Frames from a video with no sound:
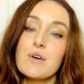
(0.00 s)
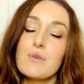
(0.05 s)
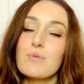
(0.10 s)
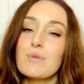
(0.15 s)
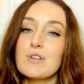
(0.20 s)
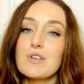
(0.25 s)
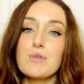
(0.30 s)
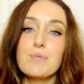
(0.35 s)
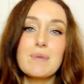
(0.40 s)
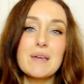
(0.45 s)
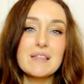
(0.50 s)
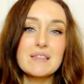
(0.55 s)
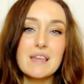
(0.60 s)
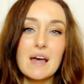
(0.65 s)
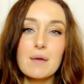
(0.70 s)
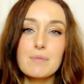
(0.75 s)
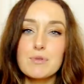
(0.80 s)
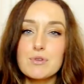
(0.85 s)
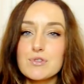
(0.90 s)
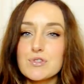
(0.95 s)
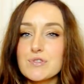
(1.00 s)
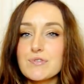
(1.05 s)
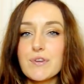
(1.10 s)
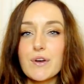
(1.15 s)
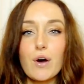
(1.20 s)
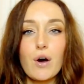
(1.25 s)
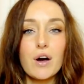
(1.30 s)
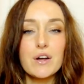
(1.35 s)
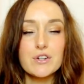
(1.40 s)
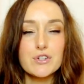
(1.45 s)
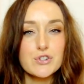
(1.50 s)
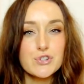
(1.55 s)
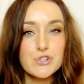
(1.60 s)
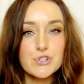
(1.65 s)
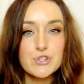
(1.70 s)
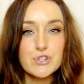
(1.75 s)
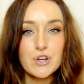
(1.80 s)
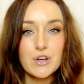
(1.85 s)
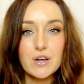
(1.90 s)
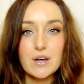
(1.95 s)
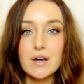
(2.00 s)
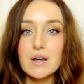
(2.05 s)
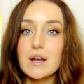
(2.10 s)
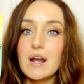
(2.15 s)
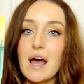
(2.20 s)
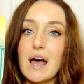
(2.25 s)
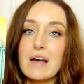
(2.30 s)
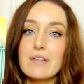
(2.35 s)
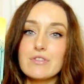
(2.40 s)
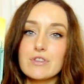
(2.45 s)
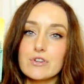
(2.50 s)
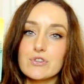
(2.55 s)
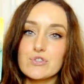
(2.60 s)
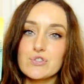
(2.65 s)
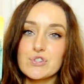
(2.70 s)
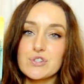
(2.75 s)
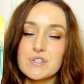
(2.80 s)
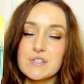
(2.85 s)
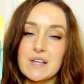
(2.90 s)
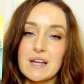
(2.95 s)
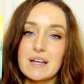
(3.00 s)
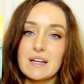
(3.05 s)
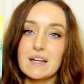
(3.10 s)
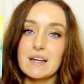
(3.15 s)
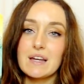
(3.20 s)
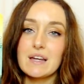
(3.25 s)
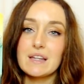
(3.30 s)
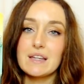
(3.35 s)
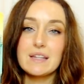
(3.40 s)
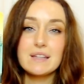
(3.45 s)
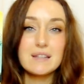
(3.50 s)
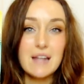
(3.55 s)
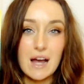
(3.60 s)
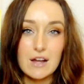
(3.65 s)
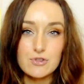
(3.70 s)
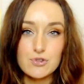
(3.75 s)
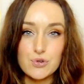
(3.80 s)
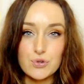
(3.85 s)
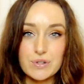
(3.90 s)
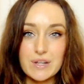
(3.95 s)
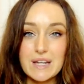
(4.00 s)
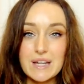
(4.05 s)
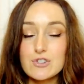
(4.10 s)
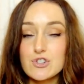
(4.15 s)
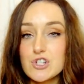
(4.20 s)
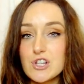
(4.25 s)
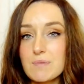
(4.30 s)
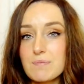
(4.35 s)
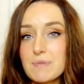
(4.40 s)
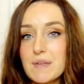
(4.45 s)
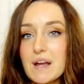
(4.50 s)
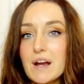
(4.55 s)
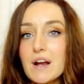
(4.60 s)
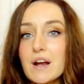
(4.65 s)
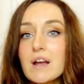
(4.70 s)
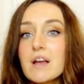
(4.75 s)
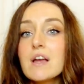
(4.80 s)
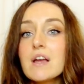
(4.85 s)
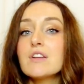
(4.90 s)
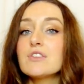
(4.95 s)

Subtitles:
when you meet them, you just feel understood and there's just like a natural kinship there.